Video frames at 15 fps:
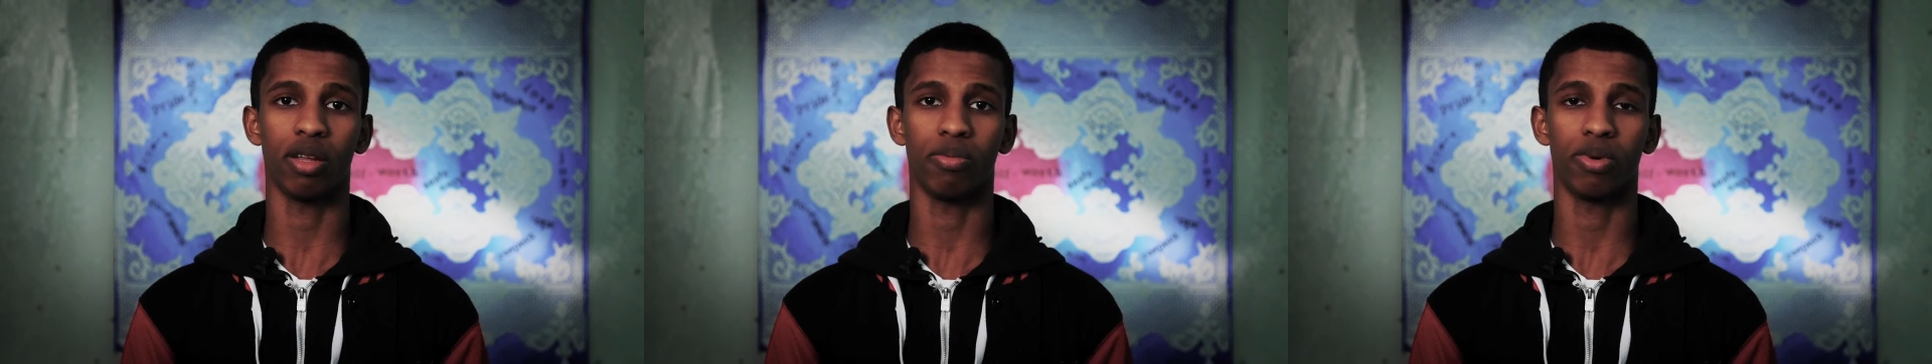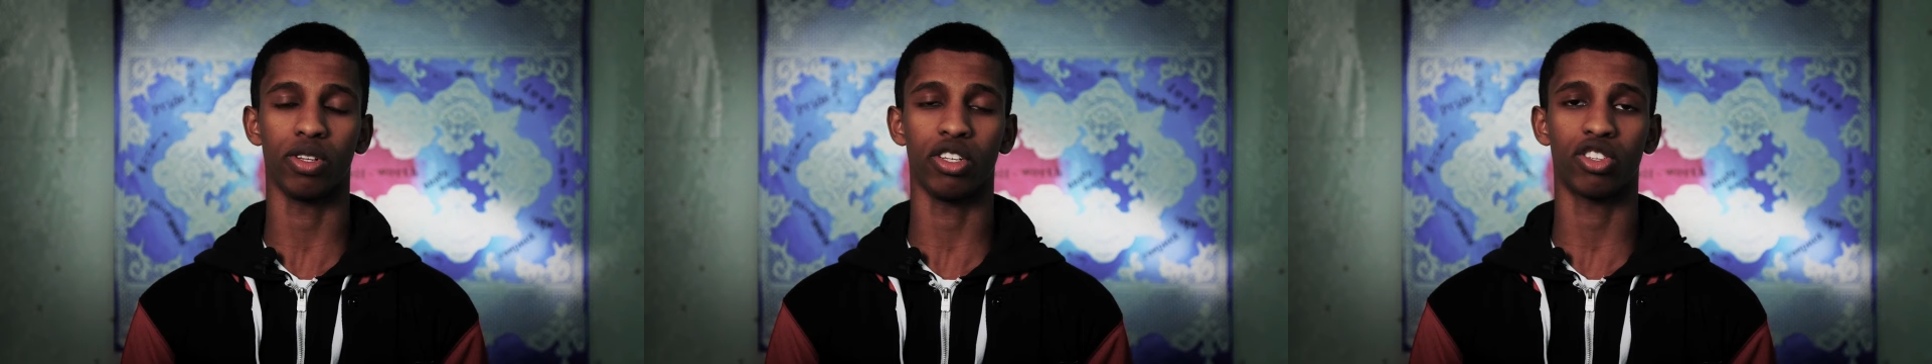
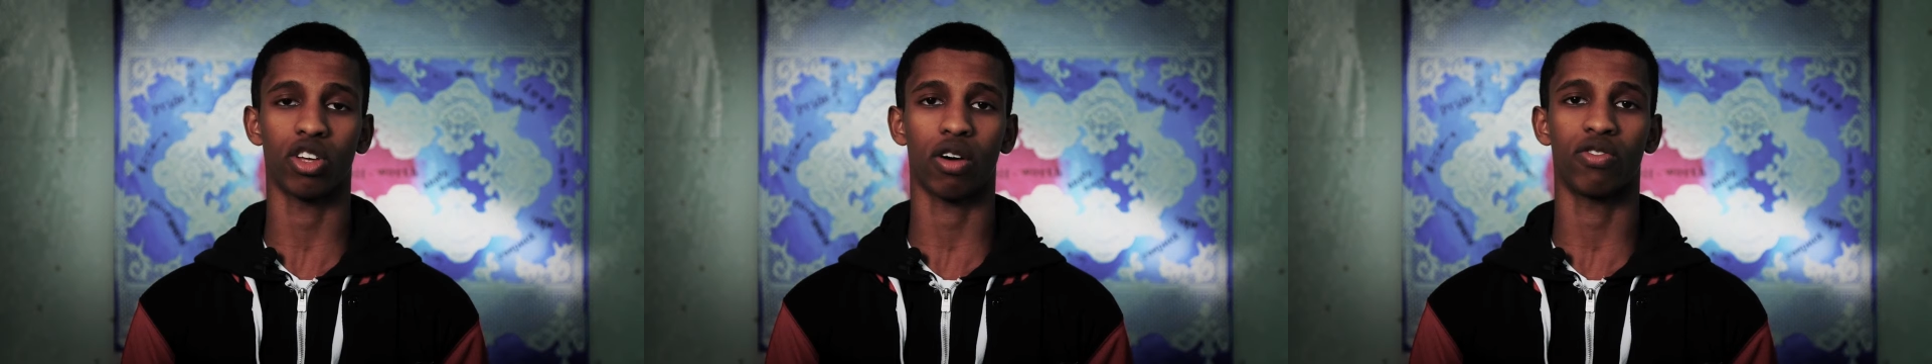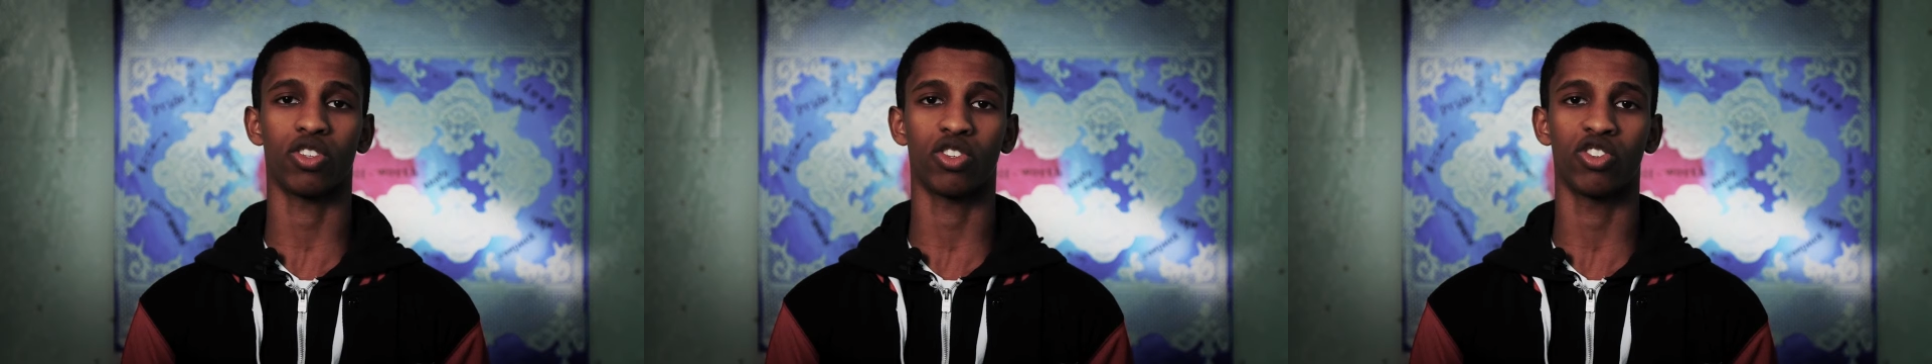and police
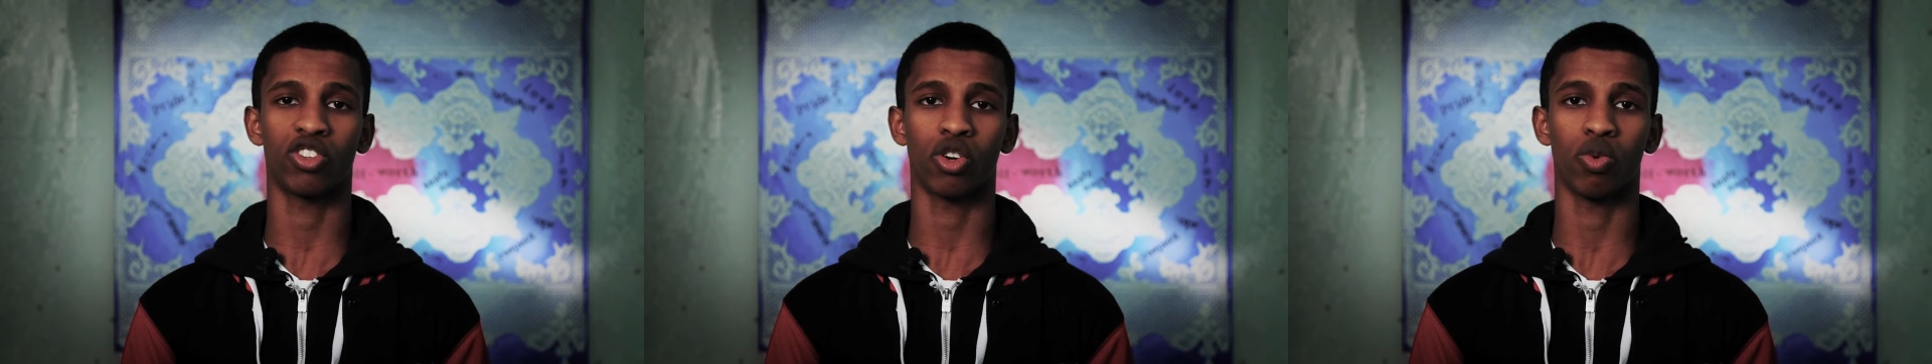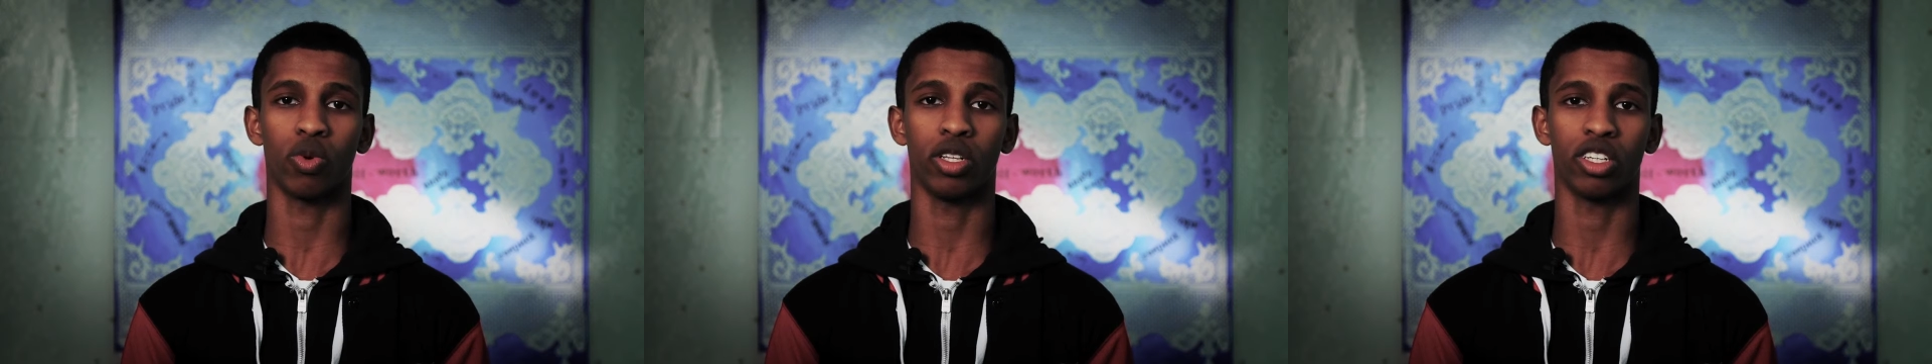officers
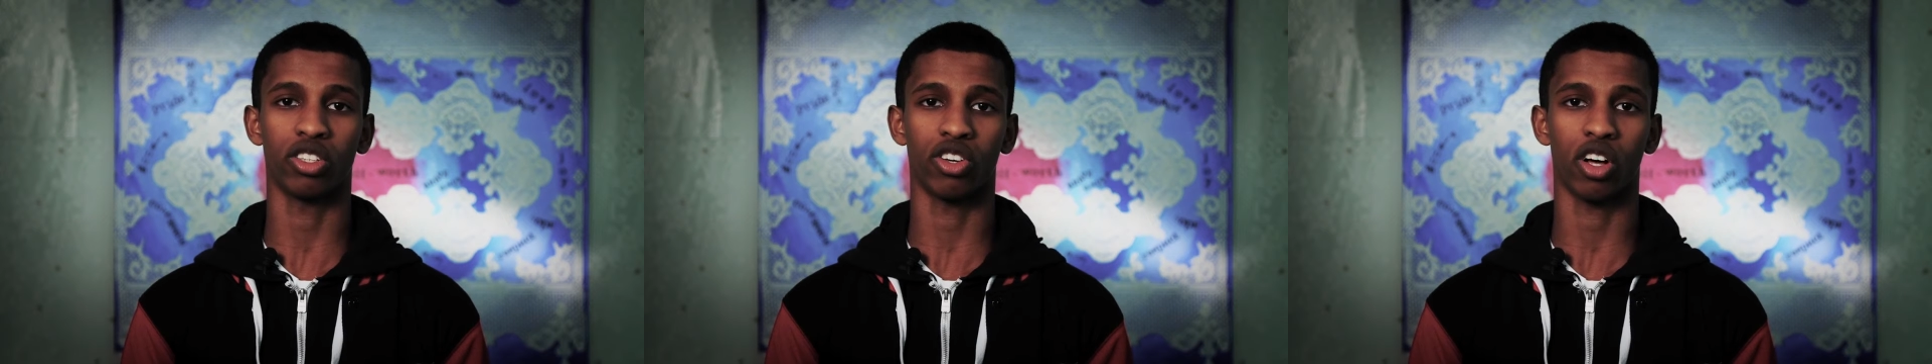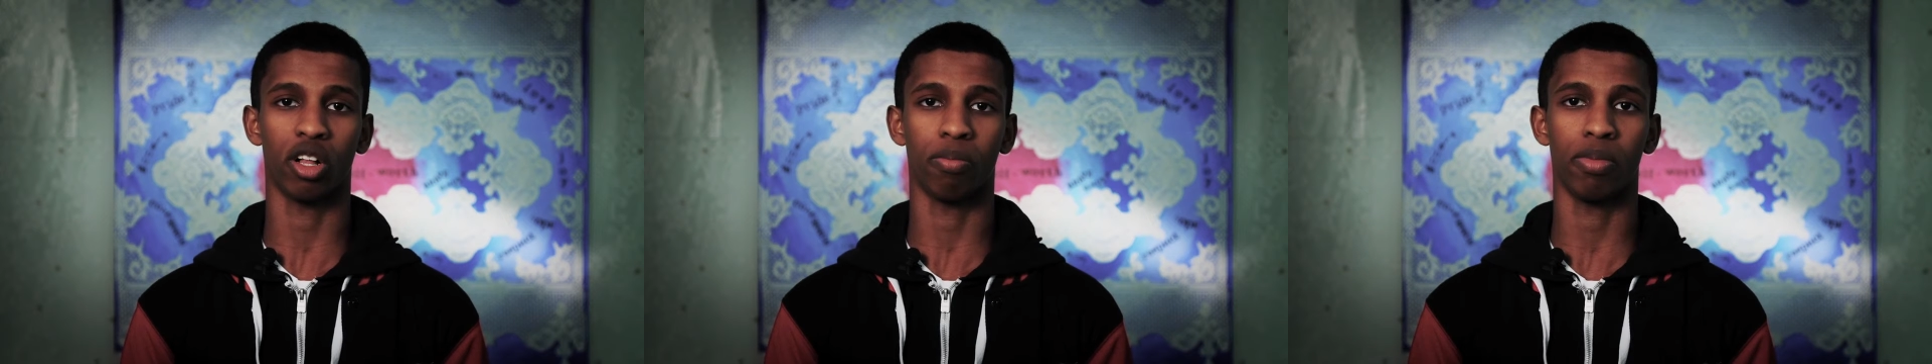are willing
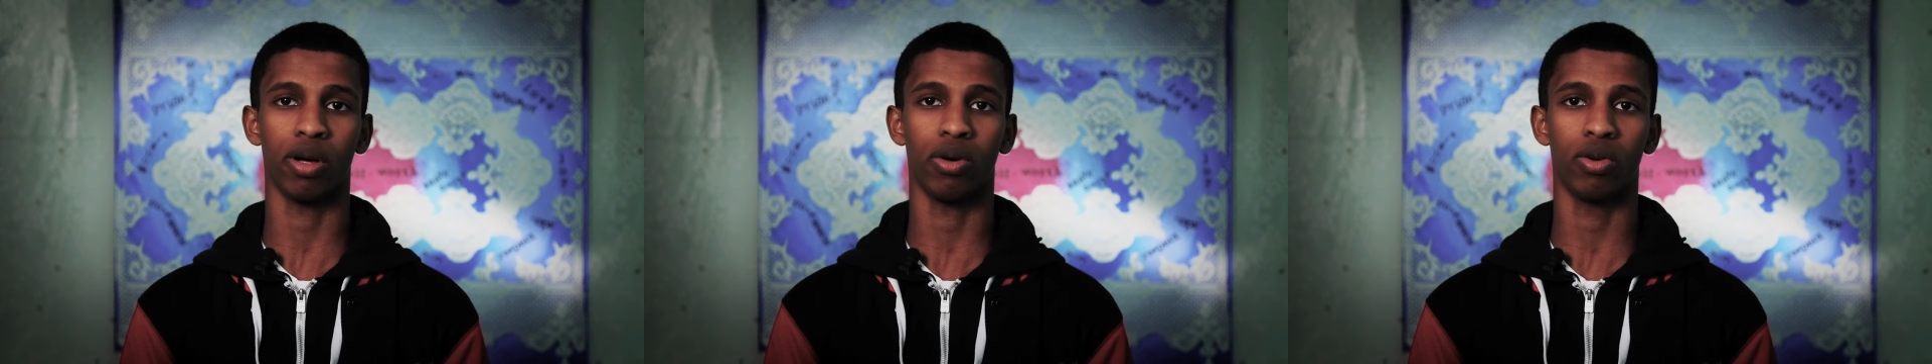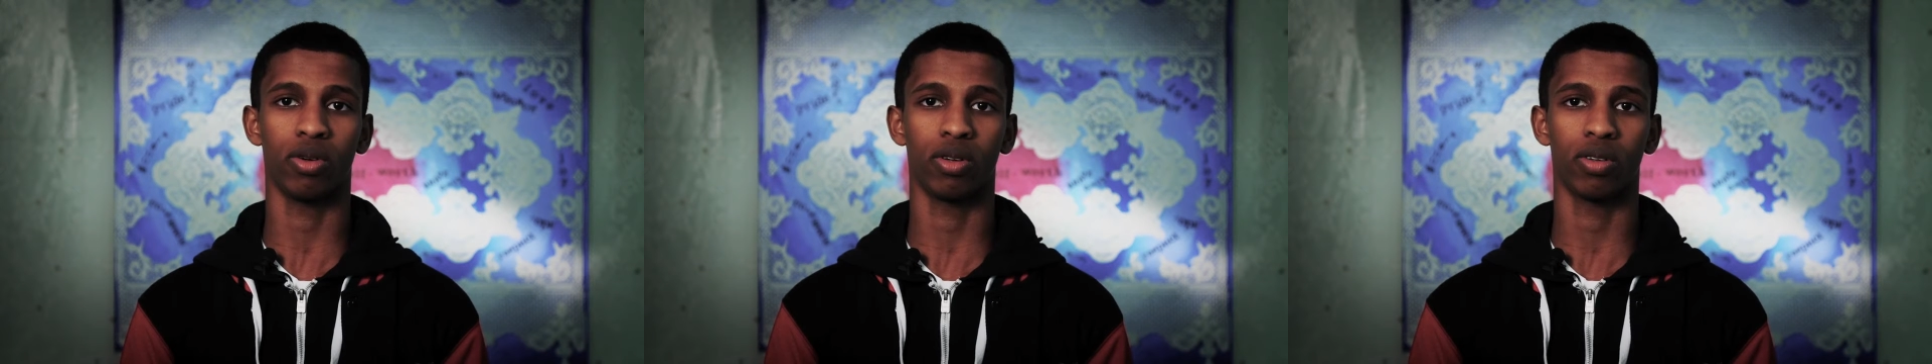to help
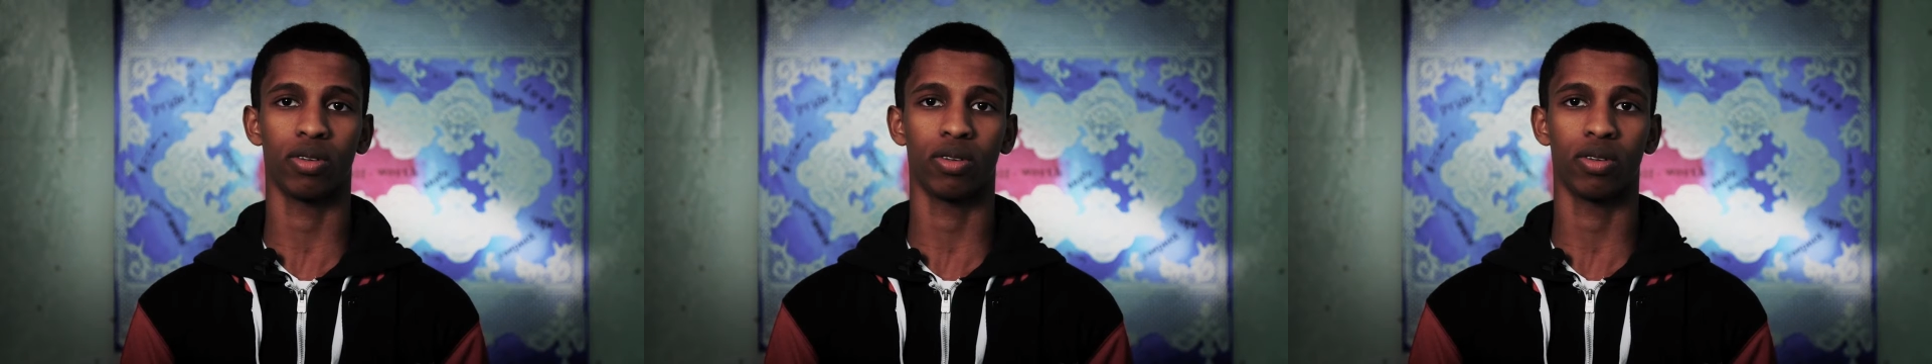out.